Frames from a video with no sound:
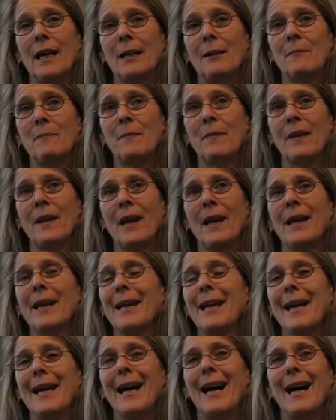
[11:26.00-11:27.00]

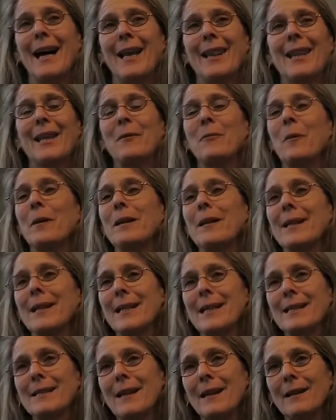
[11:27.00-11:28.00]
that one of
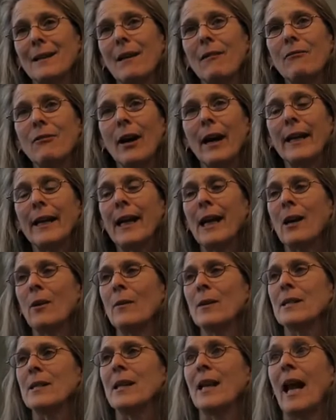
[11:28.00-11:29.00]
the things I love right now
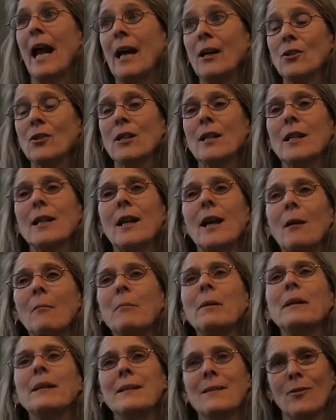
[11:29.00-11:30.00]
is that actually the
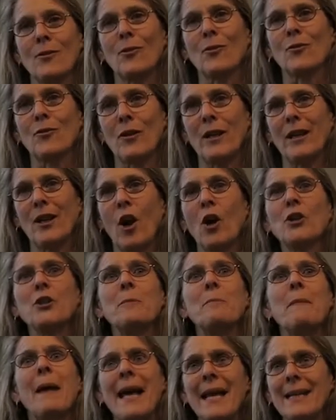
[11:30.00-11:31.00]
companies in Australia are
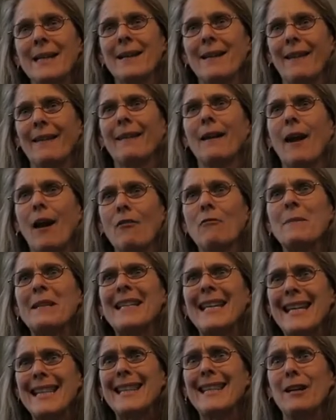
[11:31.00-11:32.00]
demanding that the
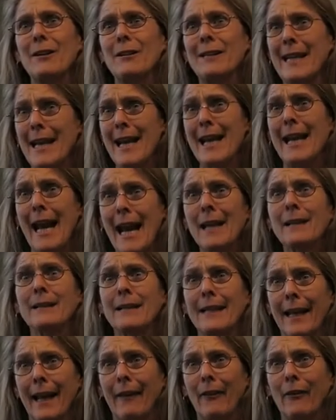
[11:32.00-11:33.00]
government get their dang act
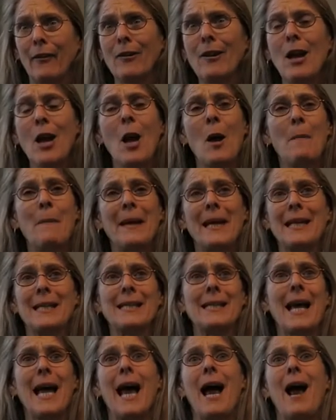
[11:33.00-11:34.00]
together,
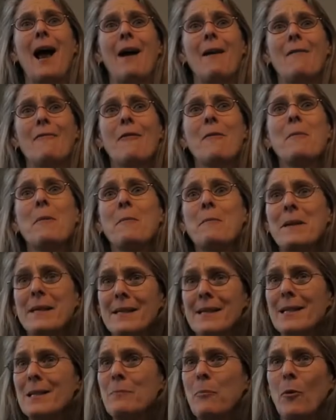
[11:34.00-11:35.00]
because from a
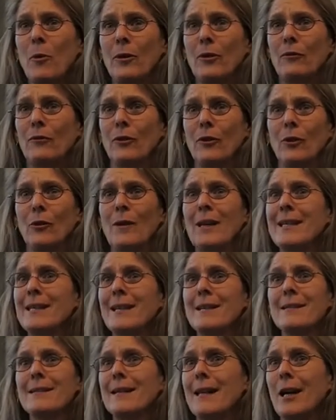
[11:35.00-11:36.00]
business point of view, it
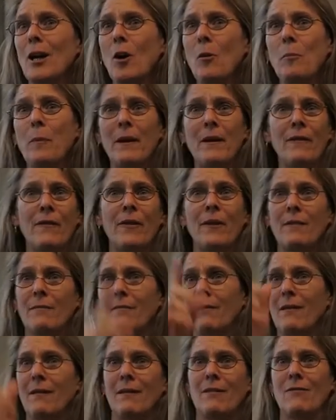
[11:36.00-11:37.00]
doesn't help if the
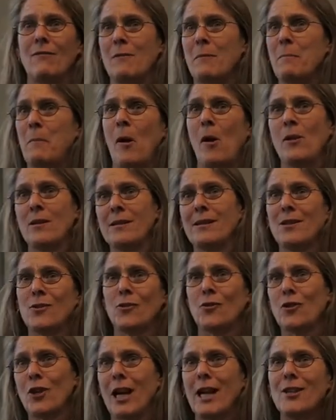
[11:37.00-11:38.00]
policies
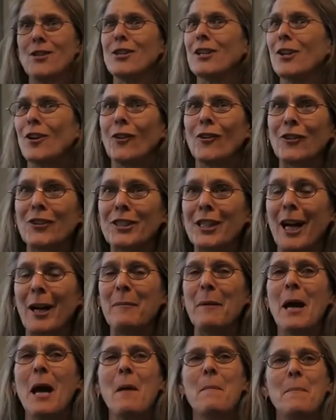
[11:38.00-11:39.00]
are changing all the
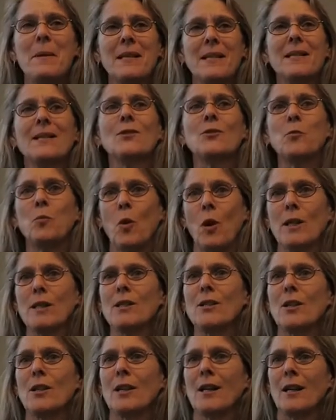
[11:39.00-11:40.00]
time. Business
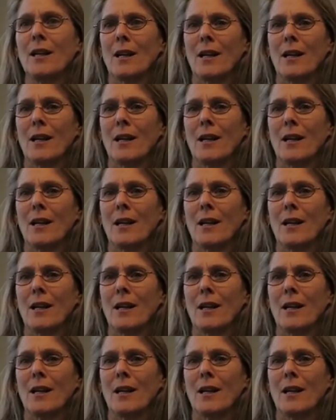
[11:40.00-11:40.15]
wants